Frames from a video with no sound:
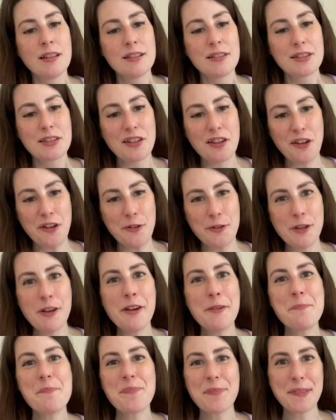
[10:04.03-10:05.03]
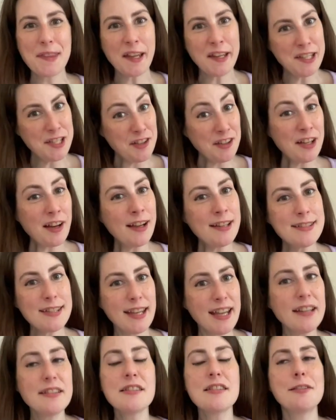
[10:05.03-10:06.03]
So you guys
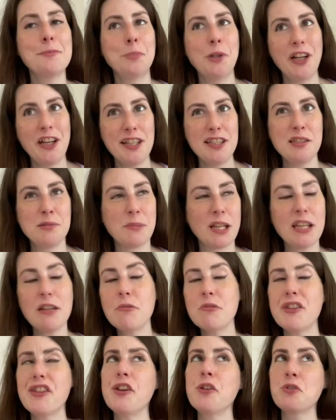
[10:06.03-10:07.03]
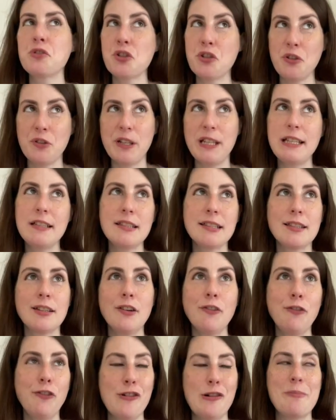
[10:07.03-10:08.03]
again surprised me with your choice
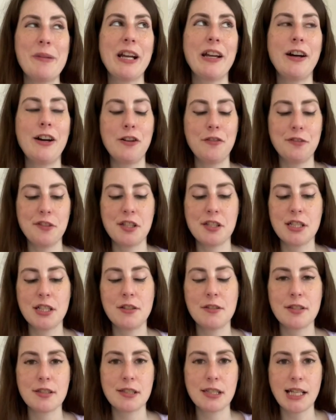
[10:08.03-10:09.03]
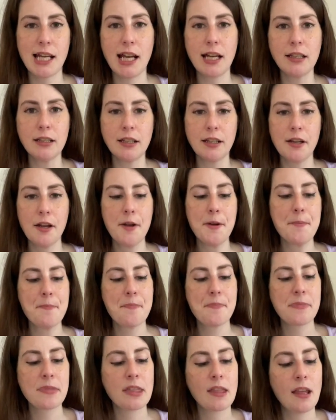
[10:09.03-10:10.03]
for my afternoon snack.
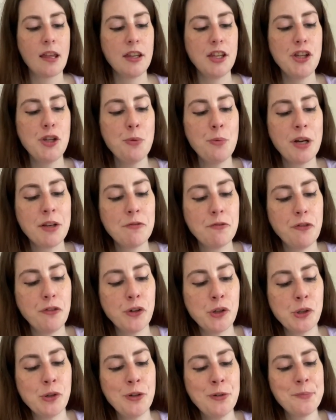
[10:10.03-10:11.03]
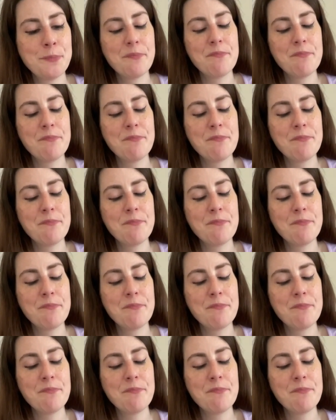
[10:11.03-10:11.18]
You went for